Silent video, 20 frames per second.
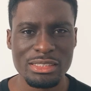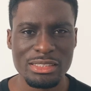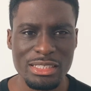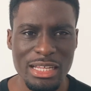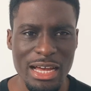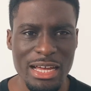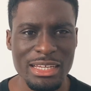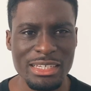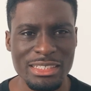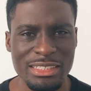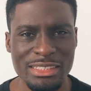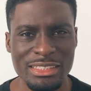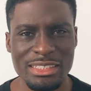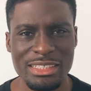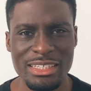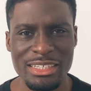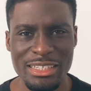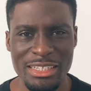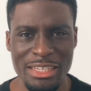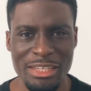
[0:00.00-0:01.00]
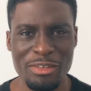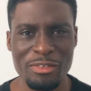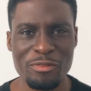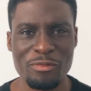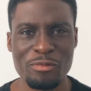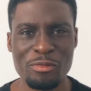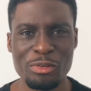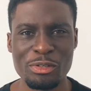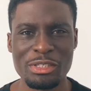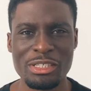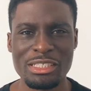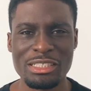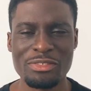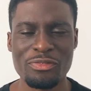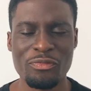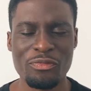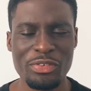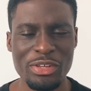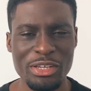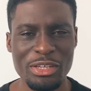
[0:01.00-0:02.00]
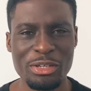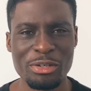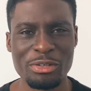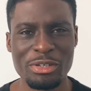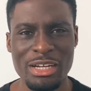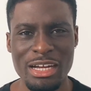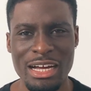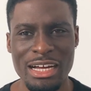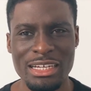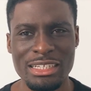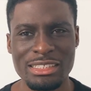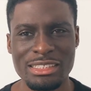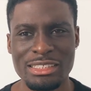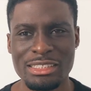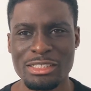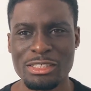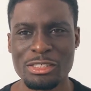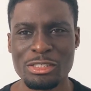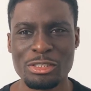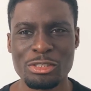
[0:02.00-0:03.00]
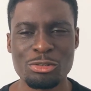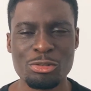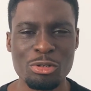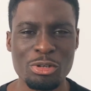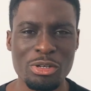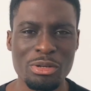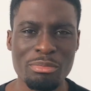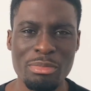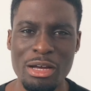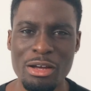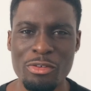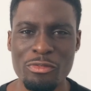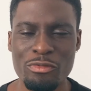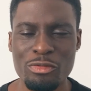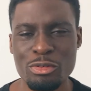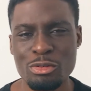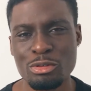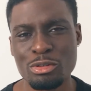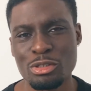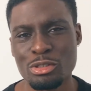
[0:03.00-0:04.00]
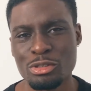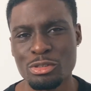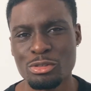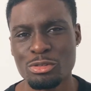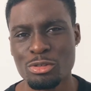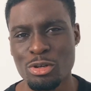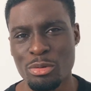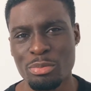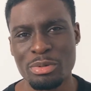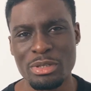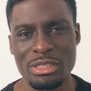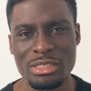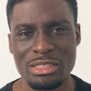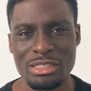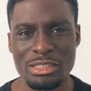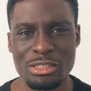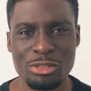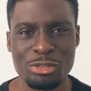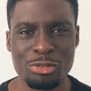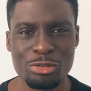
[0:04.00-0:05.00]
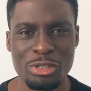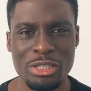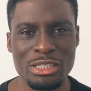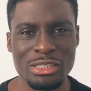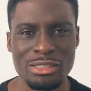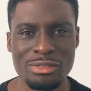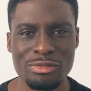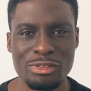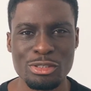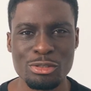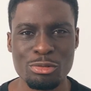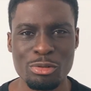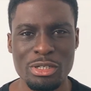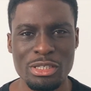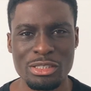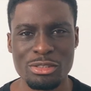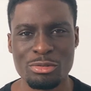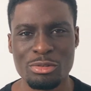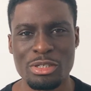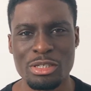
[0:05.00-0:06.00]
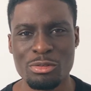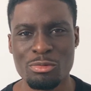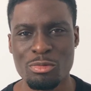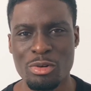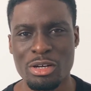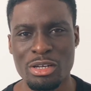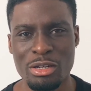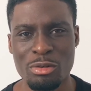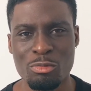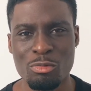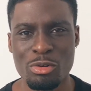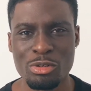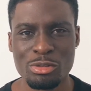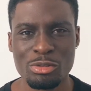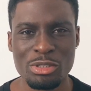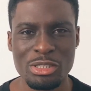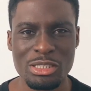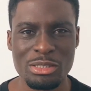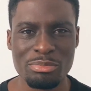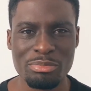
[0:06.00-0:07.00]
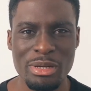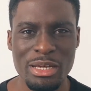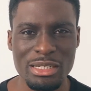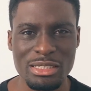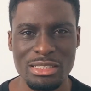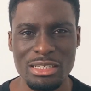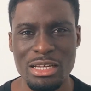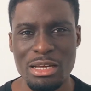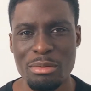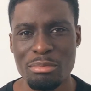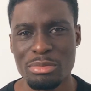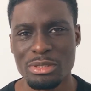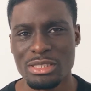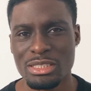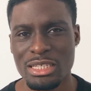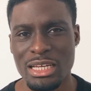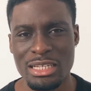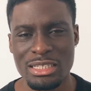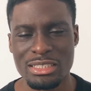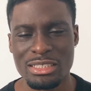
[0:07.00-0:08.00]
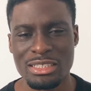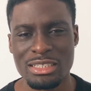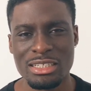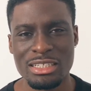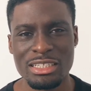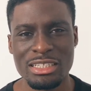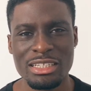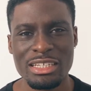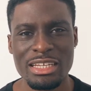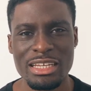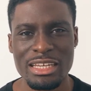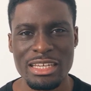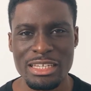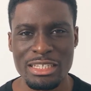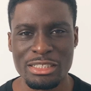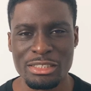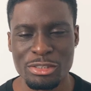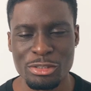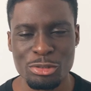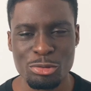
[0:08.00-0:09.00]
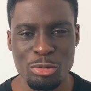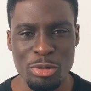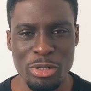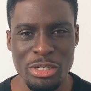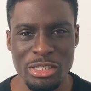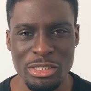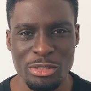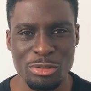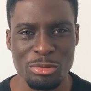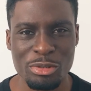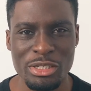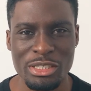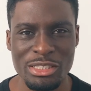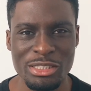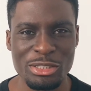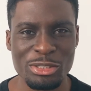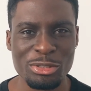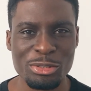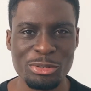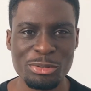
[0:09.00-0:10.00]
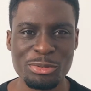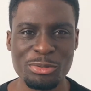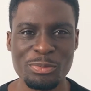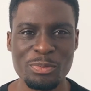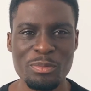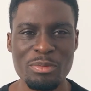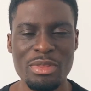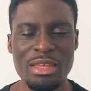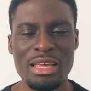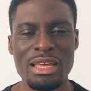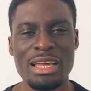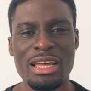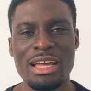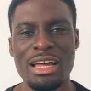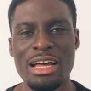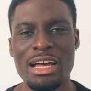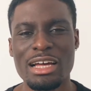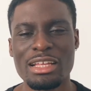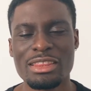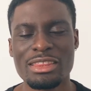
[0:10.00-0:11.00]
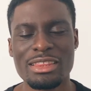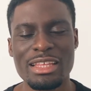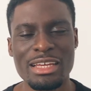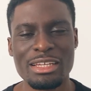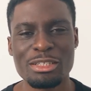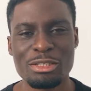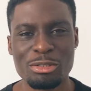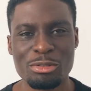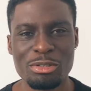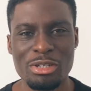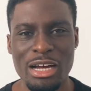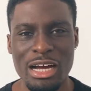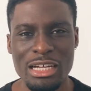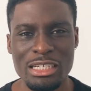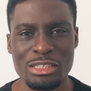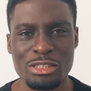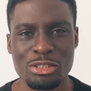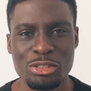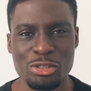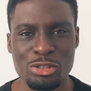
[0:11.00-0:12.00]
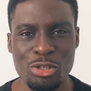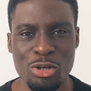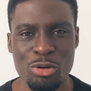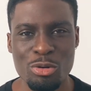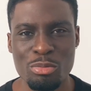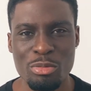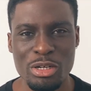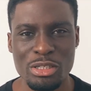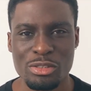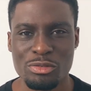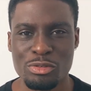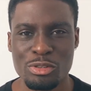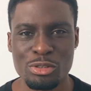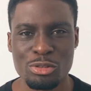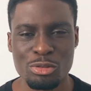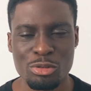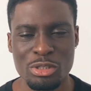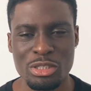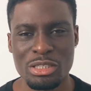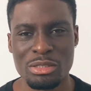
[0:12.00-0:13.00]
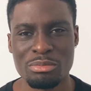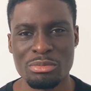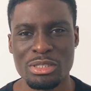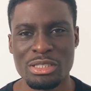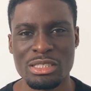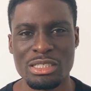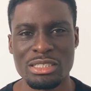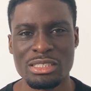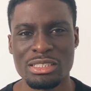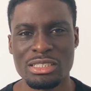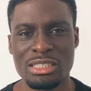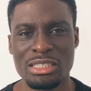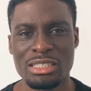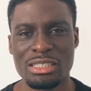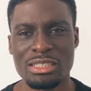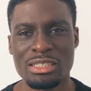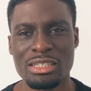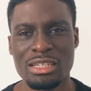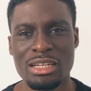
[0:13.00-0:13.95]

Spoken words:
That is it for this video, guys. Talking about a few of the topics and trends for 2021 and what to expect potentially in 2022. I thank you guys so much for joining me this year.